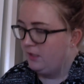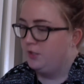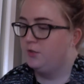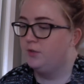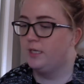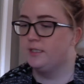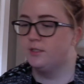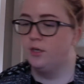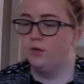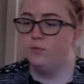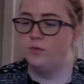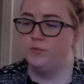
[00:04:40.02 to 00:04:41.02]
You guys
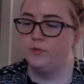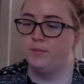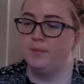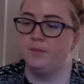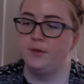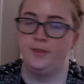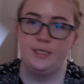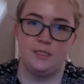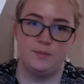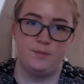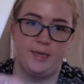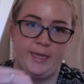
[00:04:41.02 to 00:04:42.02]
know and remember
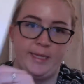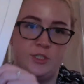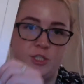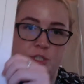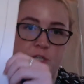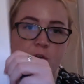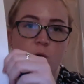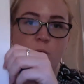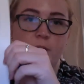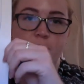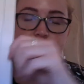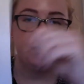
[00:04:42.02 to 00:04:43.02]
this page
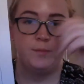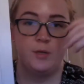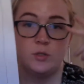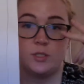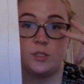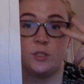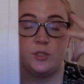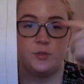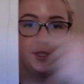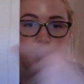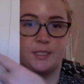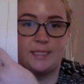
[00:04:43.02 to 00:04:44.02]
where you're supposed to do
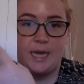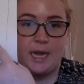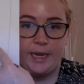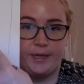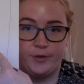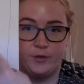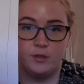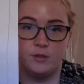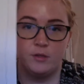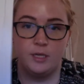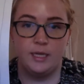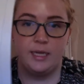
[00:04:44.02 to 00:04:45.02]
your title
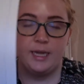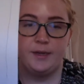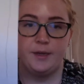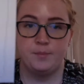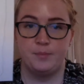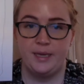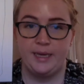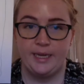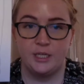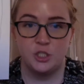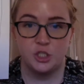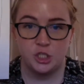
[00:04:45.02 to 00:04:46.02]
and a
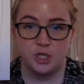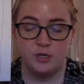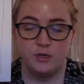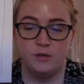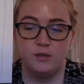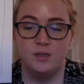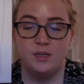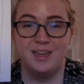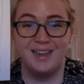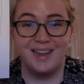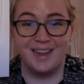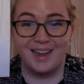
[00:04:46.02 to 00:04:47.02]
picture?
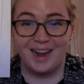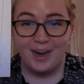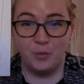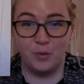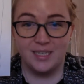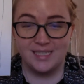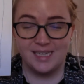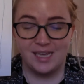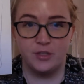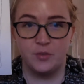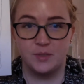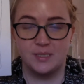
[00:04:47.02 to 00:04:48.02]
I want to tell
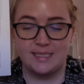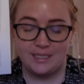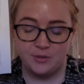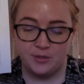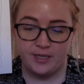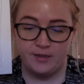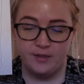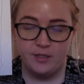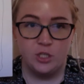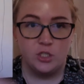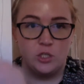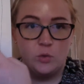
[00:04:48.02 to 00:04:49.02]
you a secret.
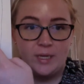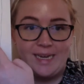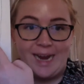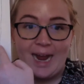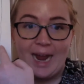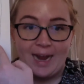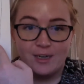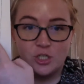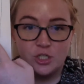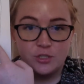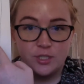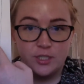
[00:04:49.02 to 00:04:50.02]
You can
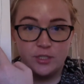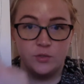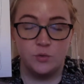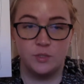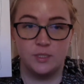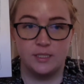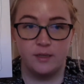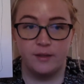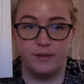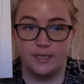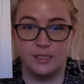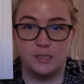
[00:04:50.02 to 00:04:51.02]
actually use
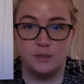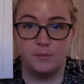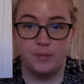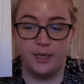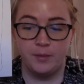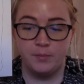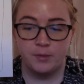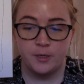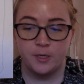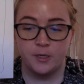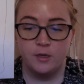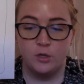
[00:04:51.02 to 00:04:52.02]
this
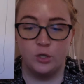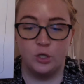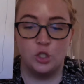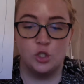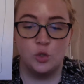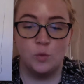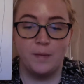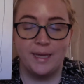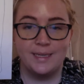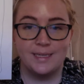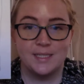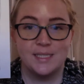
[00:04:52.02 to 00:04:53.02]
paper to
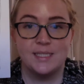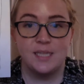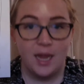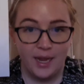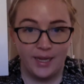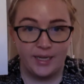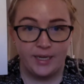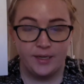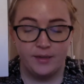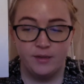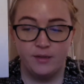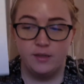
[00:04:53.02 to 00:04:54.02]
make a sign.